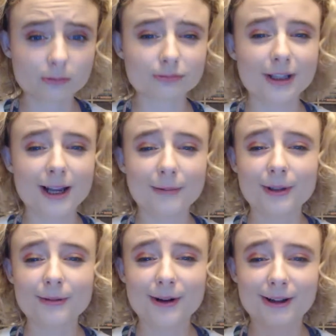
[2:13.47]
Oh, I'm
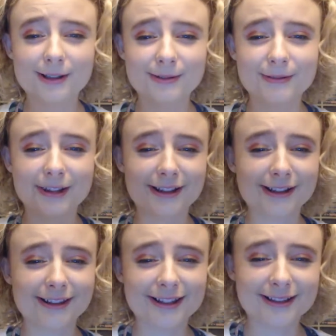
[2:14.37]
gonna be honest with you,
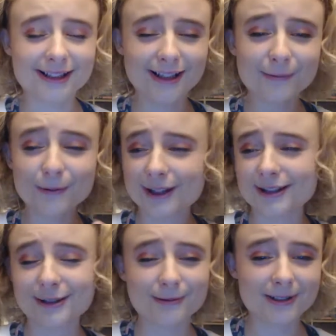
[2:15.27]
this even
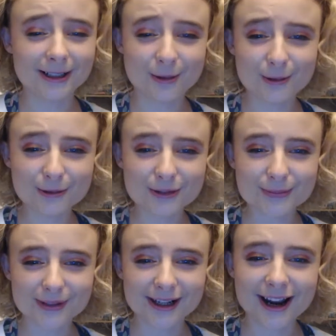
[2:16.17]
this is really old,
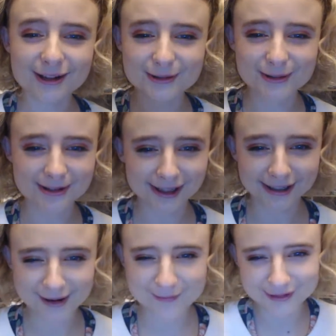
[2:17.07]
but it kind of smells
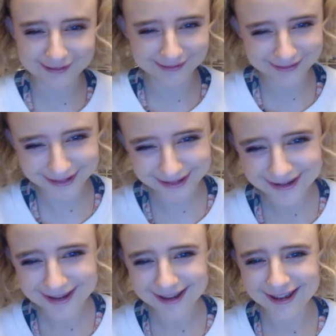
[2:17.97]
like chemicals.